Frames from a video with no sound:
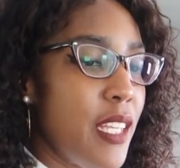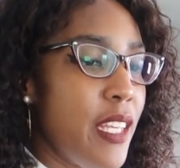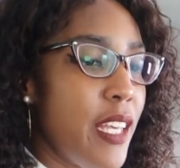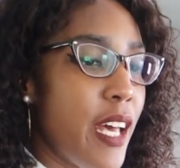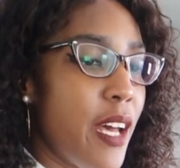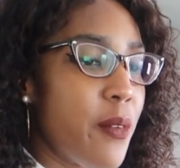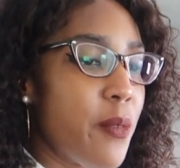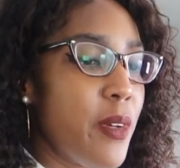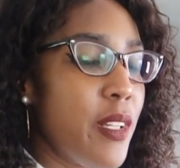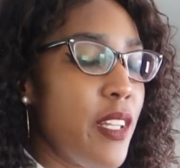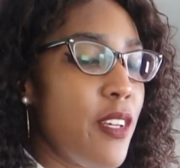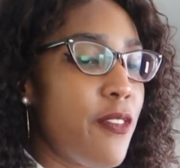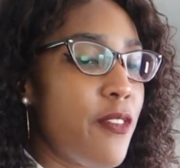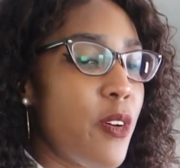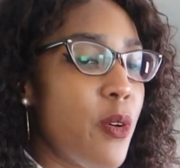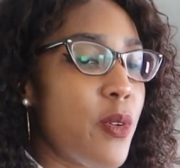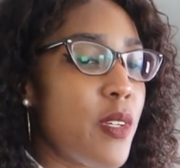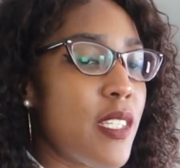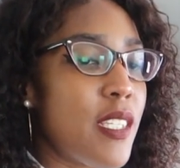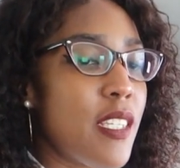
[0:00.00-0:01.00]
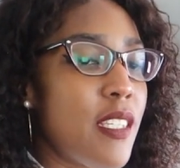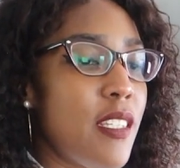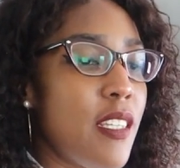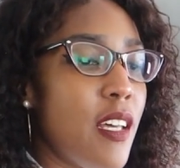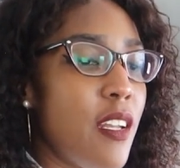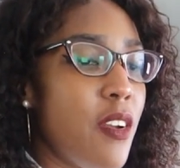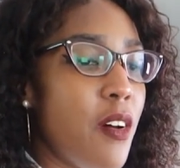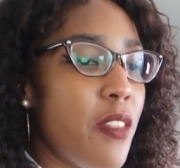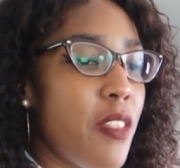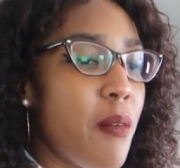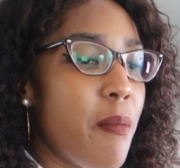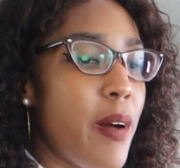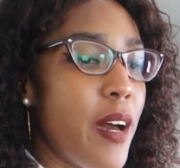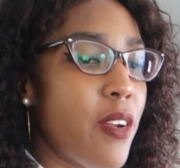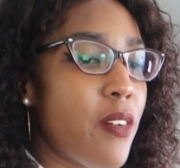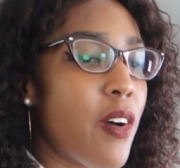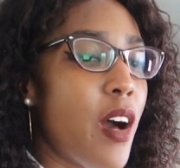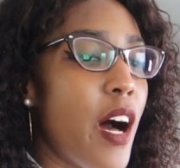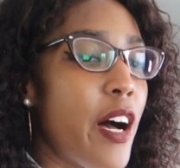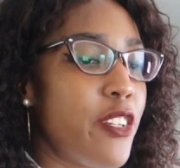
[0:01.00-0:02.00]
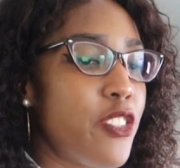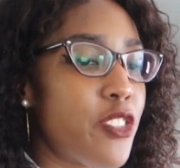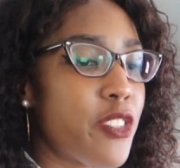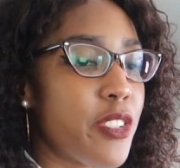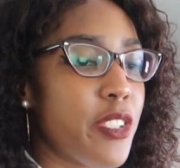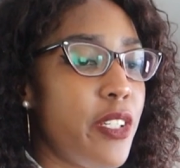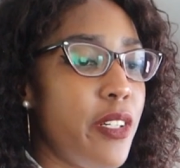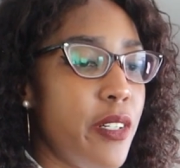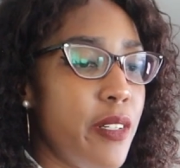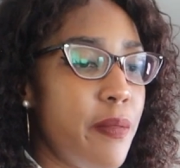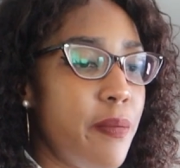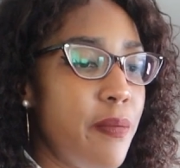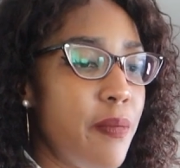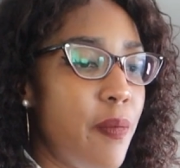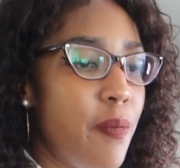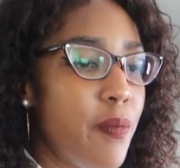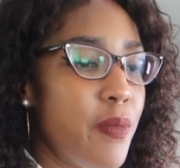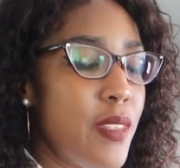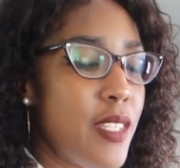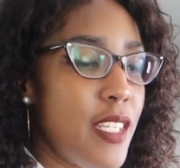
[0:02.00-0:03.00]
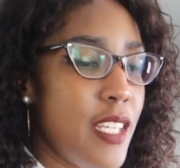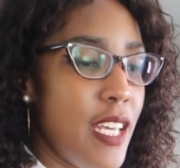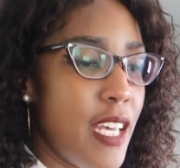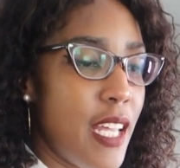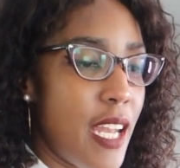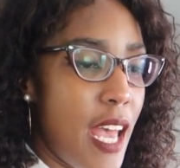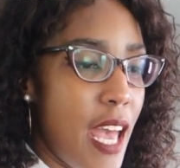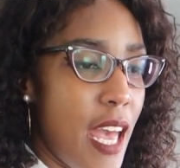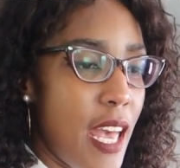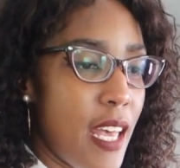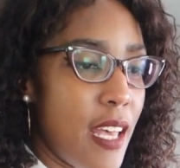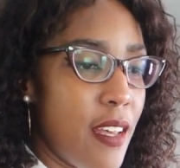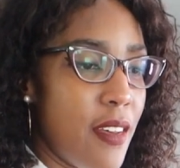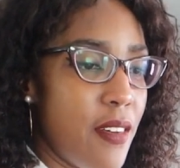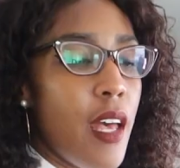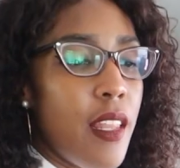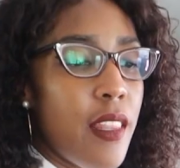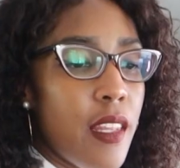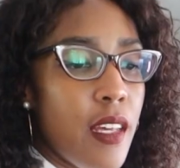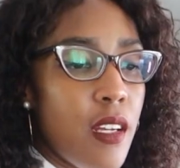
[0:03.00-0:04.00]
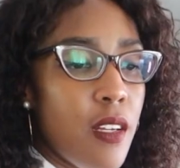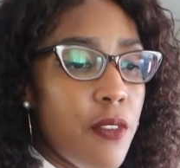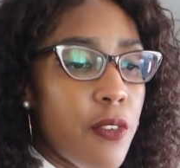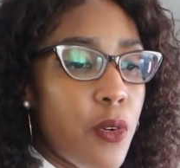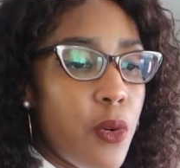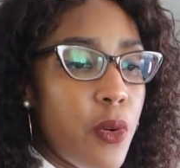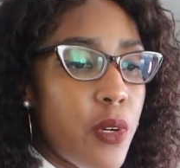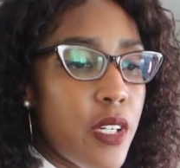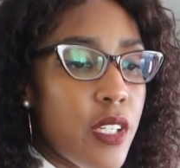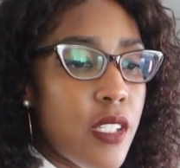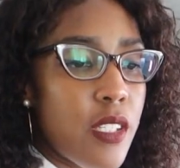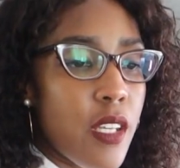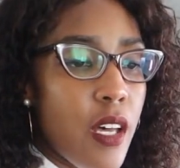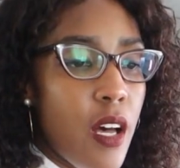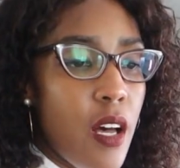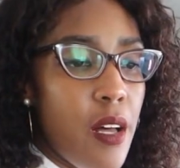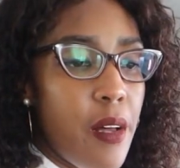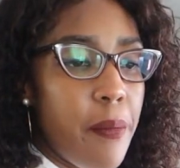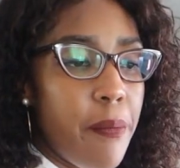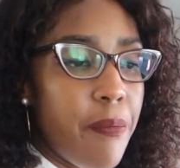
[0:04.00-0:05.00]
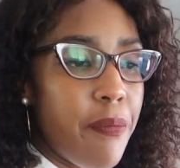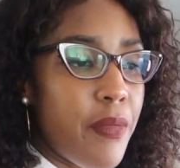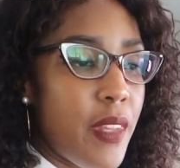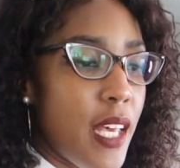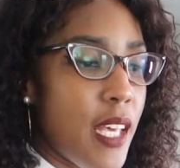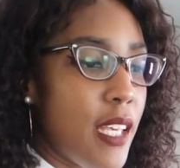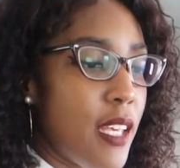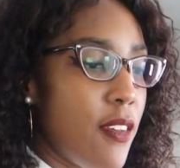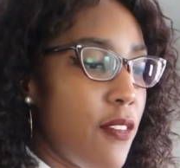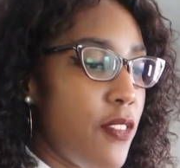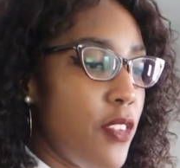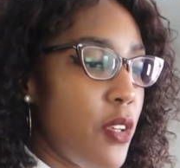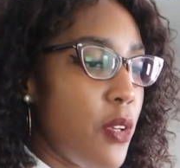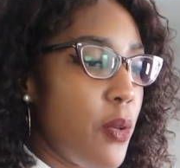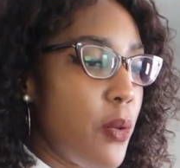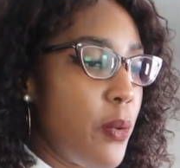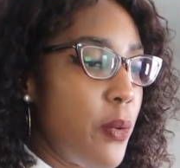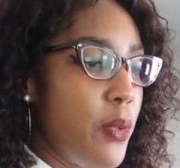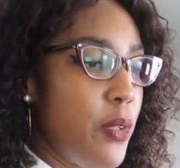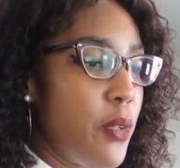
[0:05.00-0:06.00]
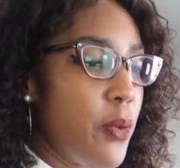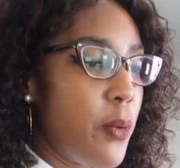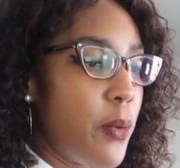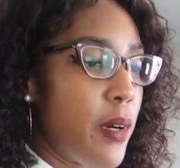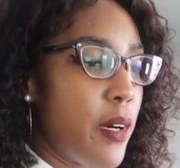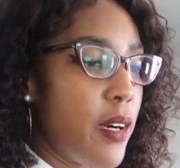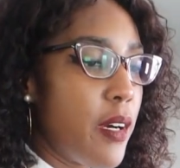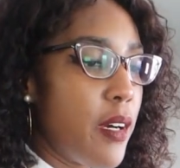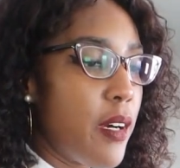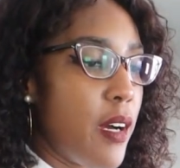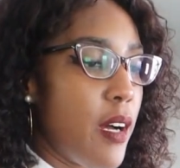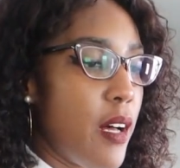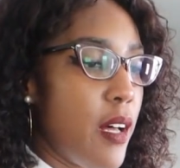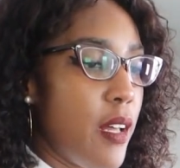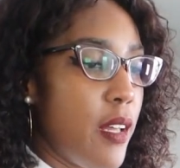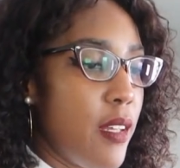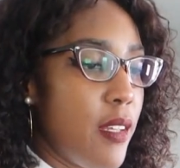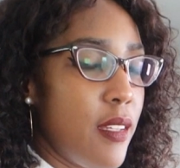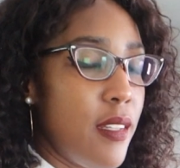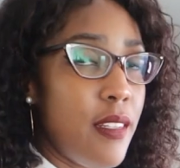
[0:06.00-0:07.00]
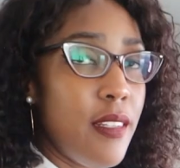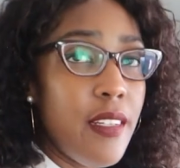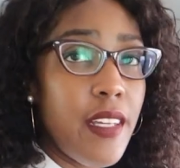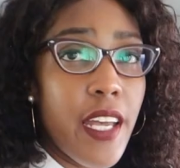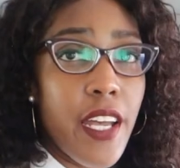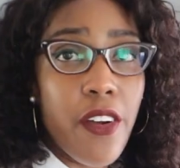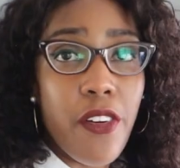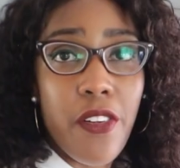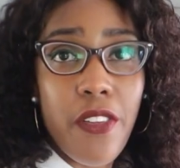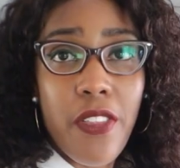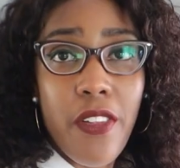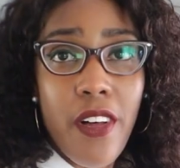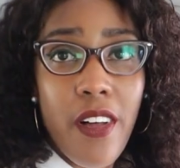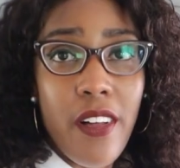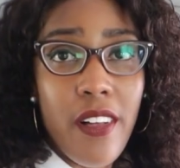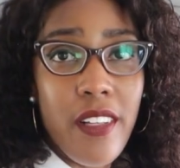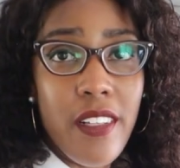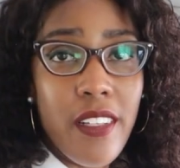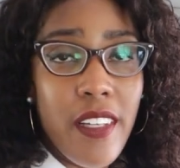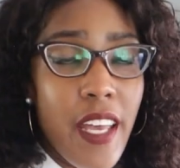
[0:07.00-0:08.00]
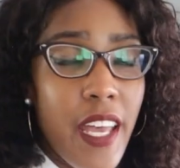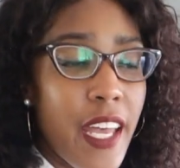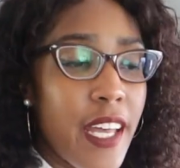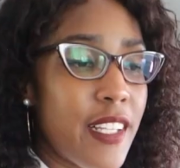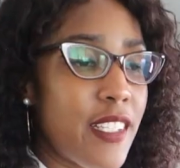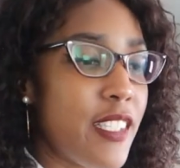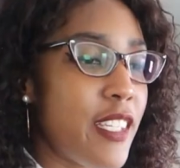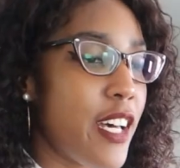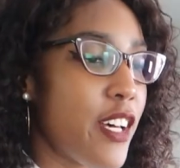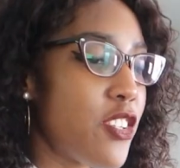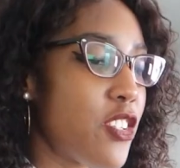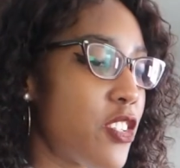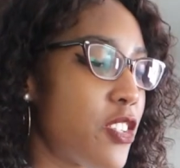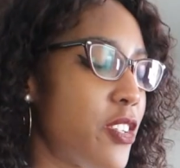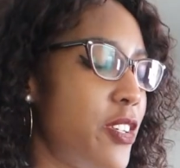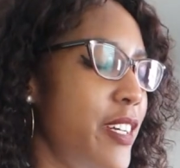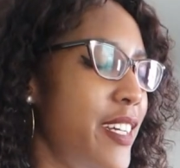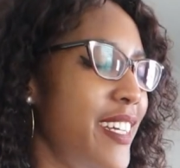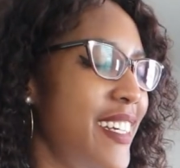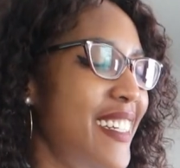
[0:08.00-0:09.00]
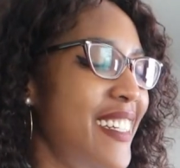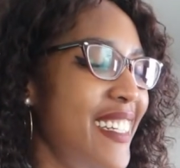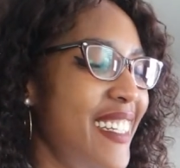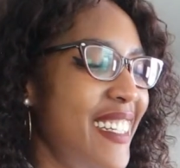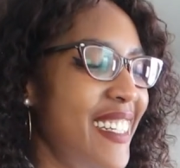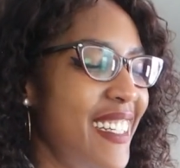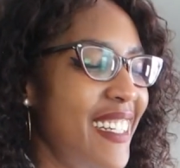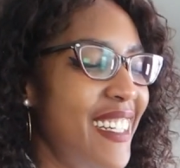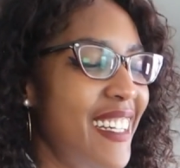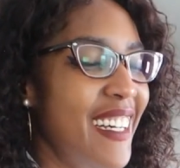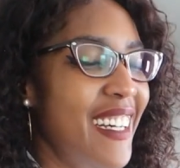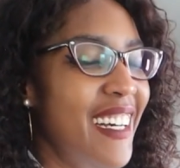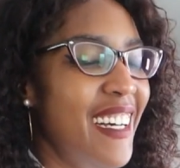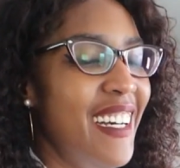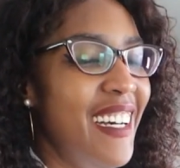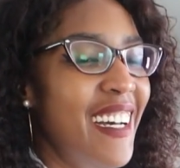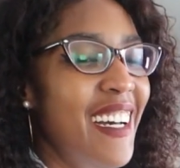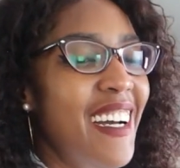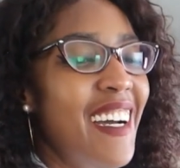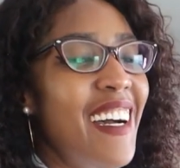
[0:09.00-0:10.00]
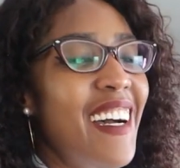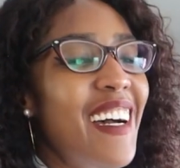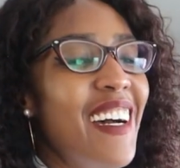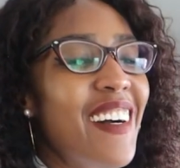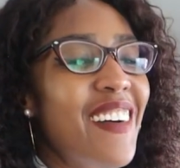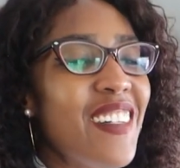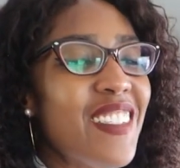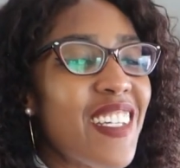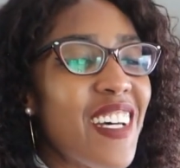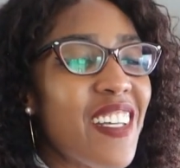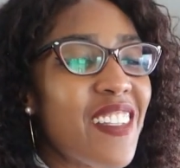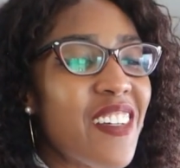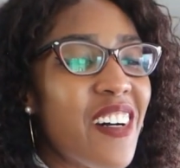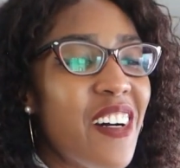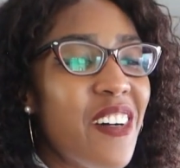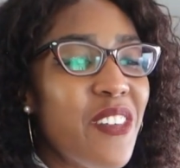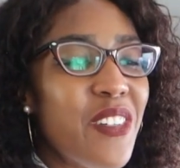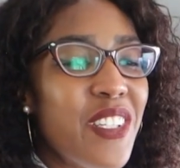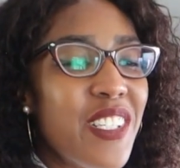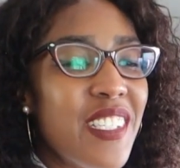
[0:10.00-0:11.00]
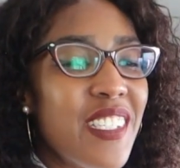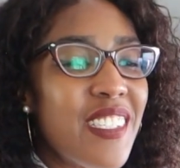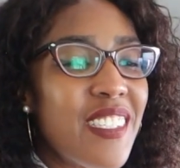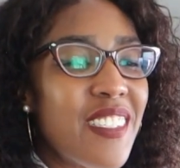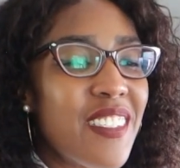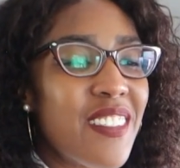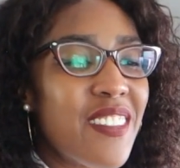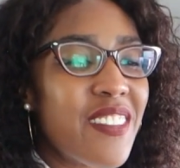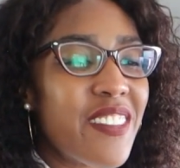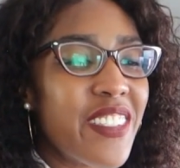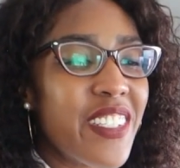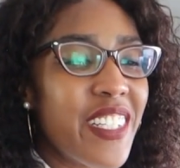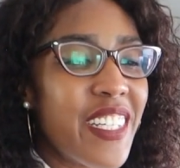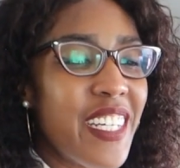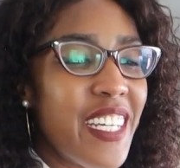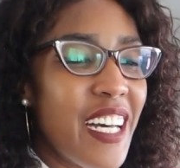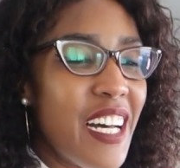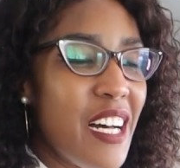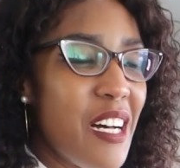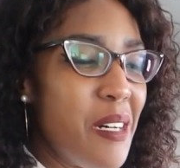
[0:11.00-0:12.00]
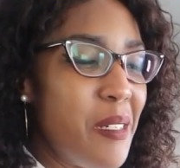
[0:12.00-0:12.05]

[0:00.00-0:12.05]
yeah, it really focuses in on the mitochondrial DNA. And then of course, they give you your Neanderthal ancestry, which I thought was really,